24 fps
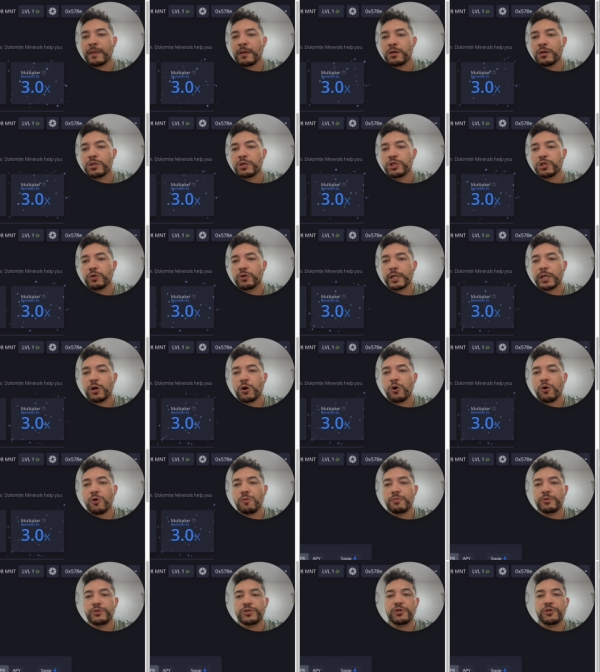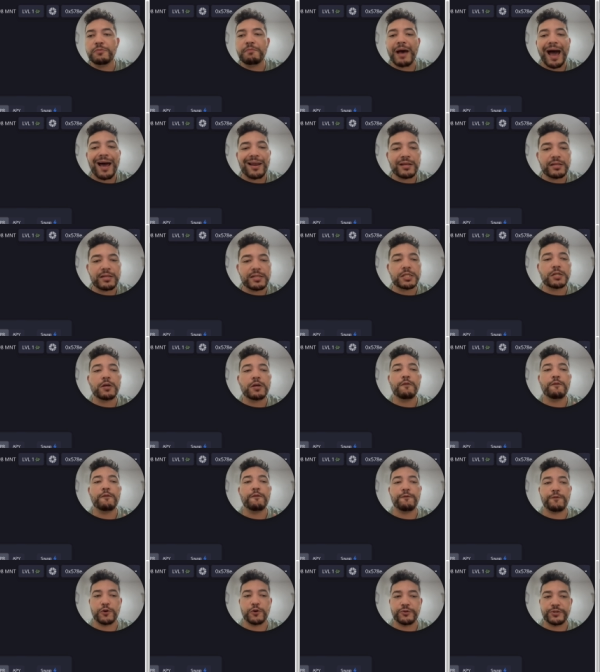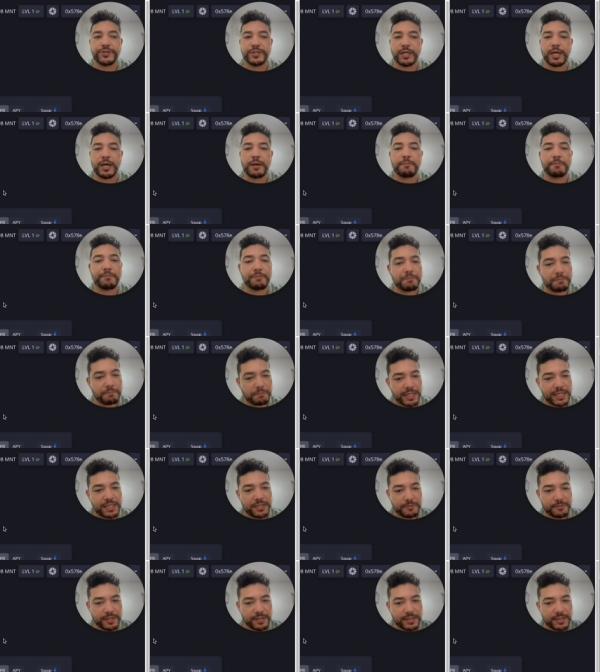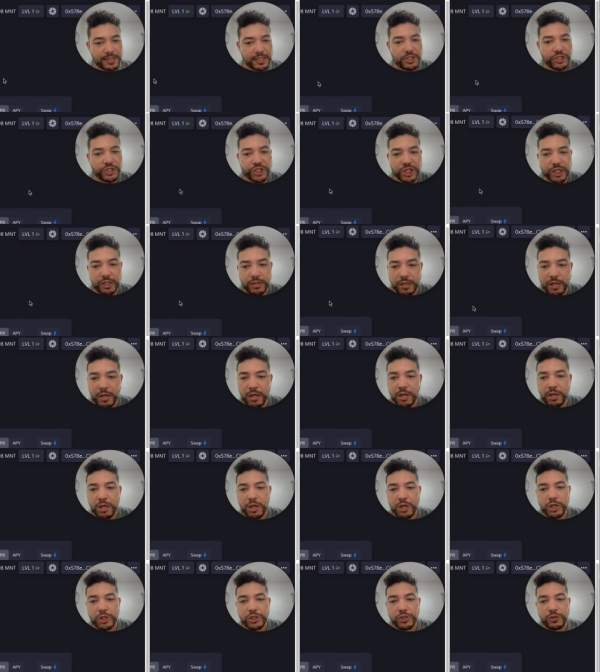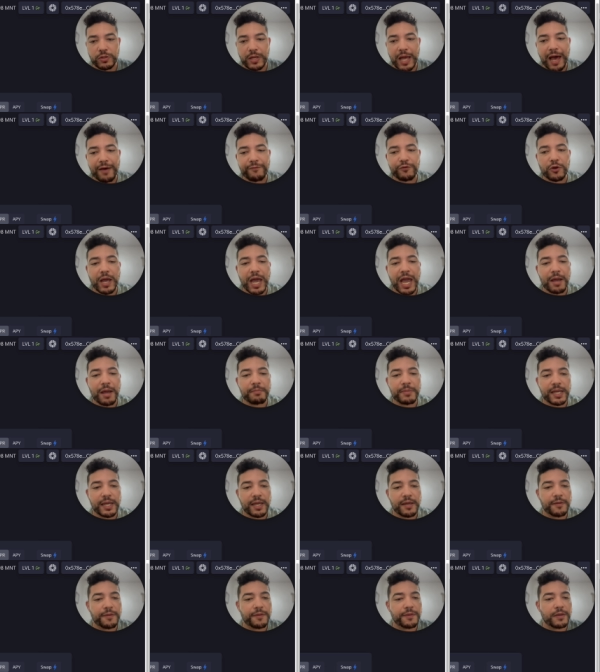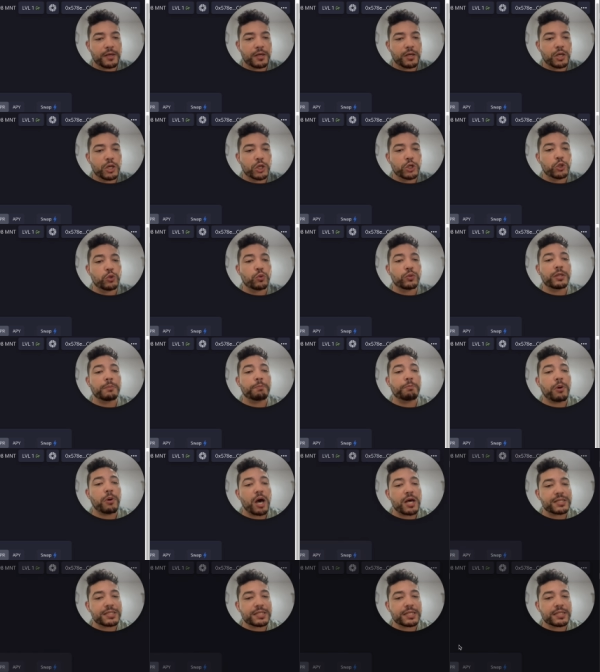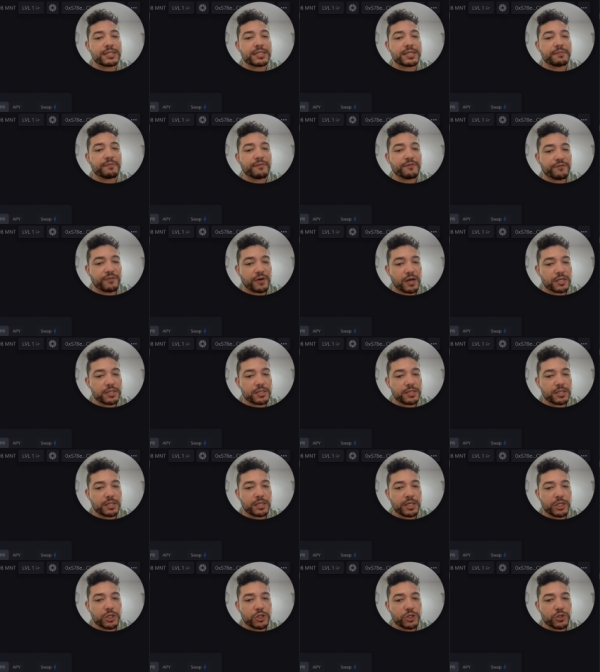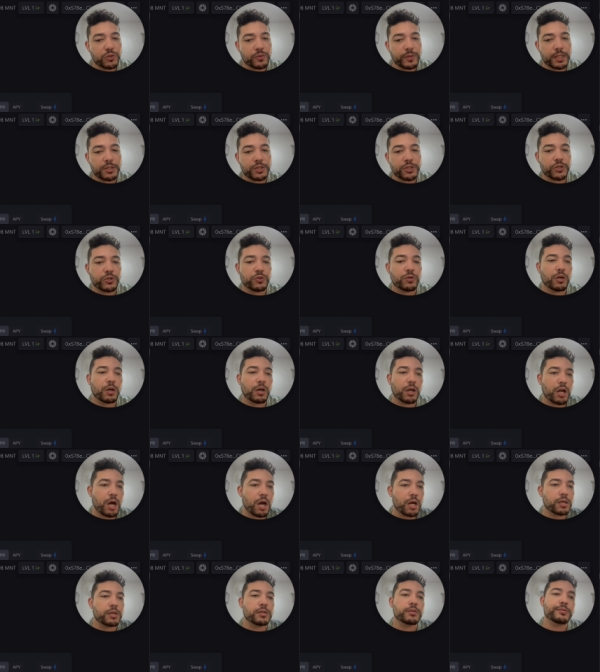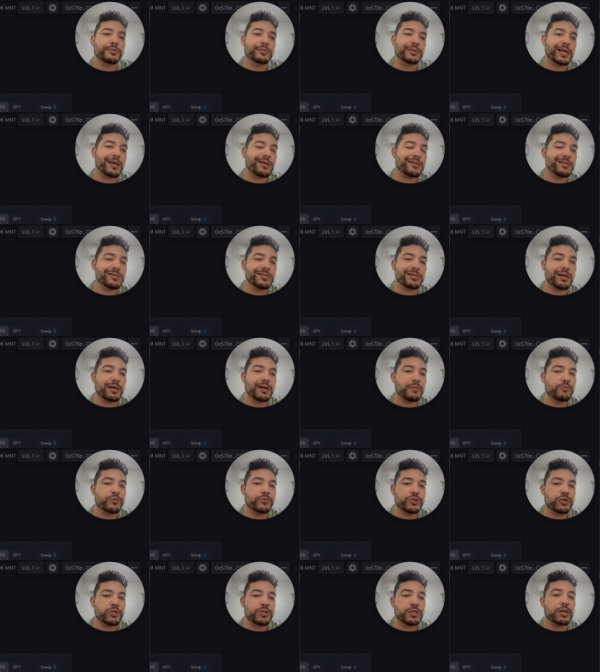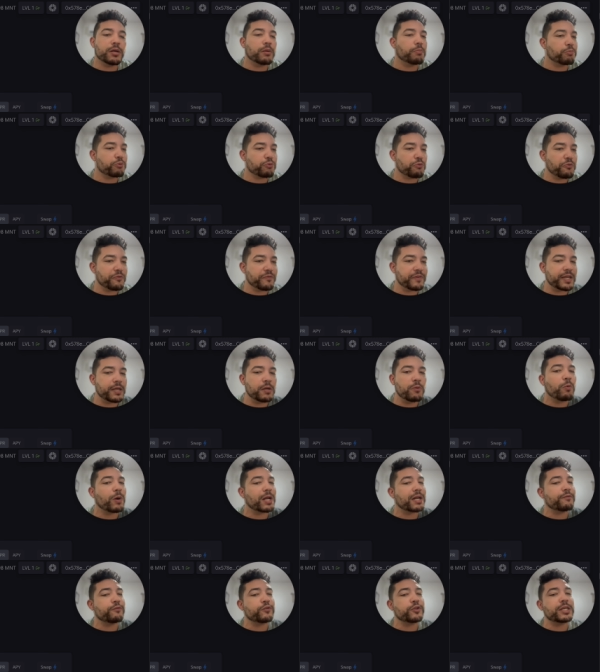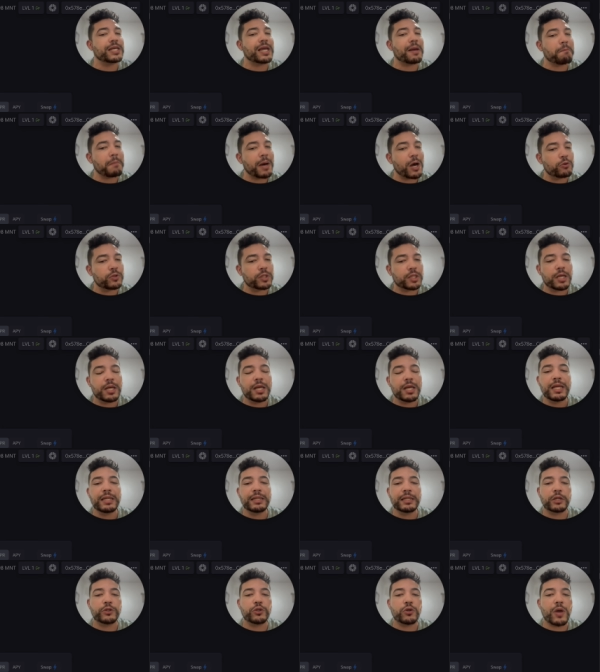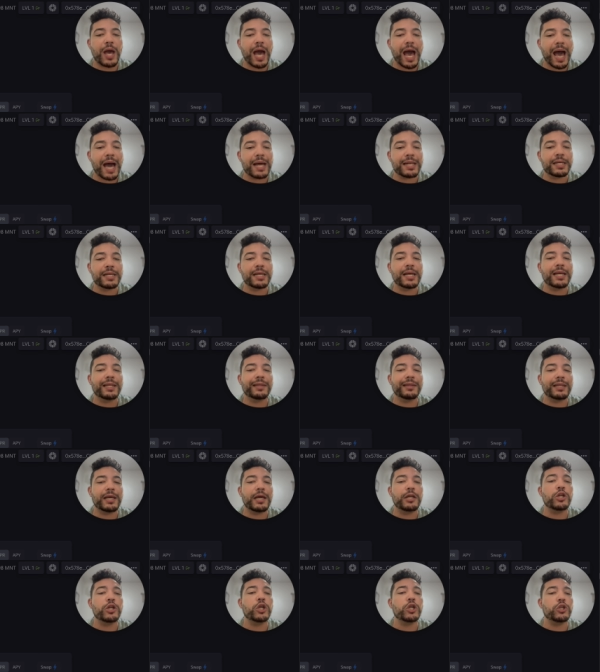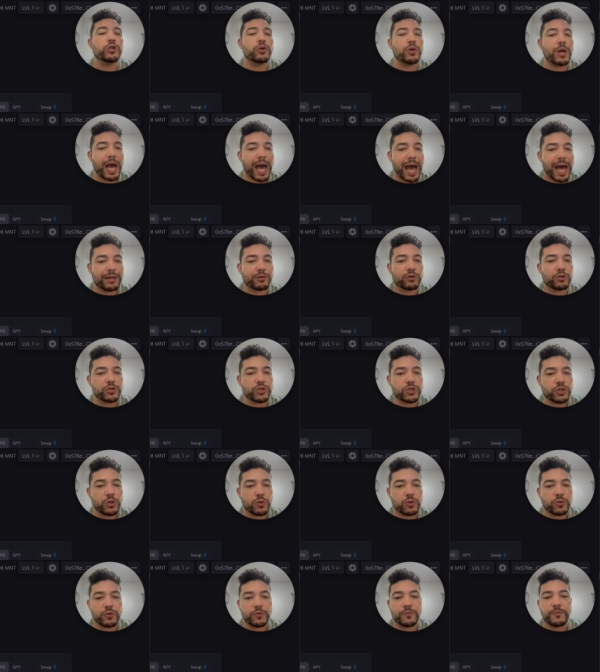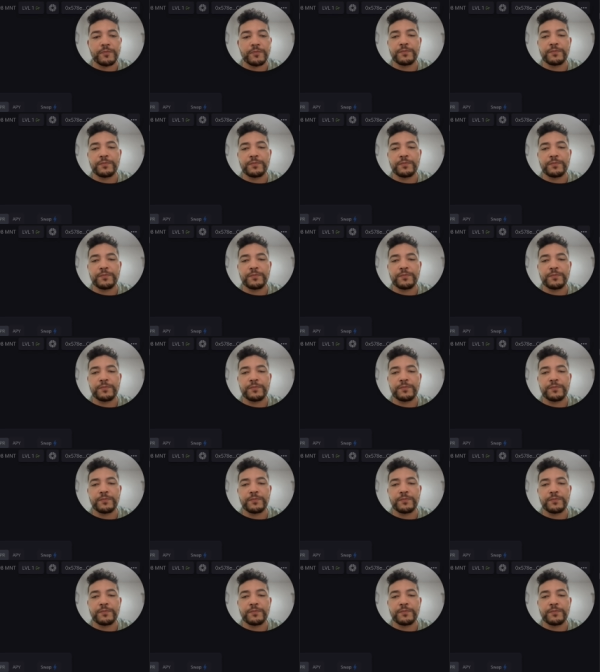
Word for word: So we go to balance. First step, please pay attention. So you have your mETH. you deposit some funds into it. So you unlock, that is um, just approving whatever the amount that you're adding, and then you add the total.